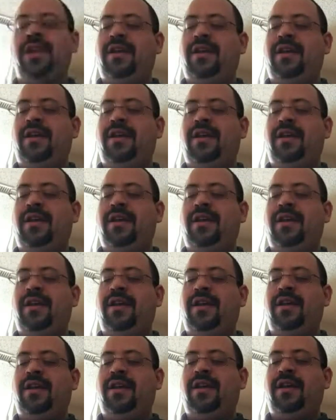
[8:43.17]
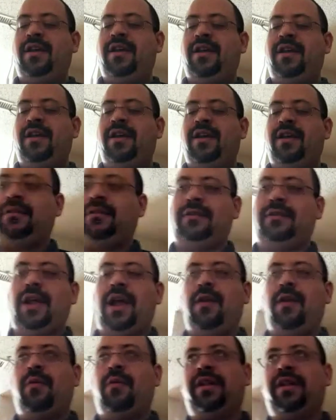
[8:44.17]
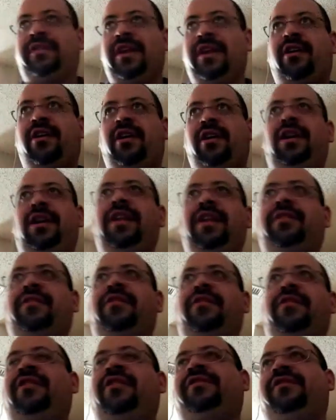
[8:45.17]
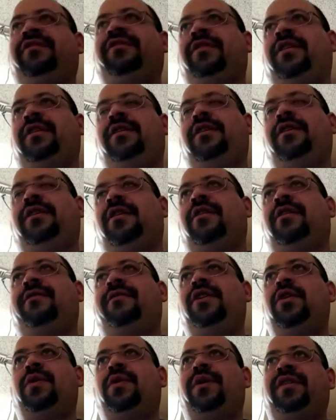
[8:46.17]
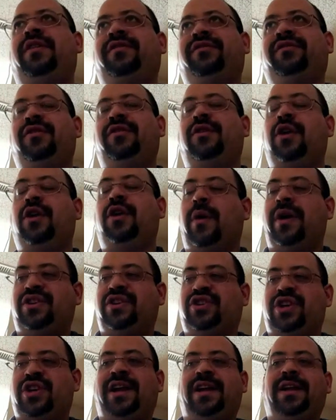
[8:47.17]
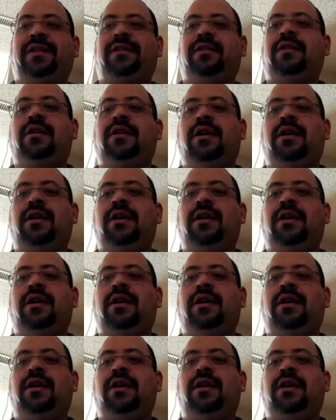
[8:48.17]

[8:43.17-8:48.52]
So I want to say our listeners and our viewers to go and check it,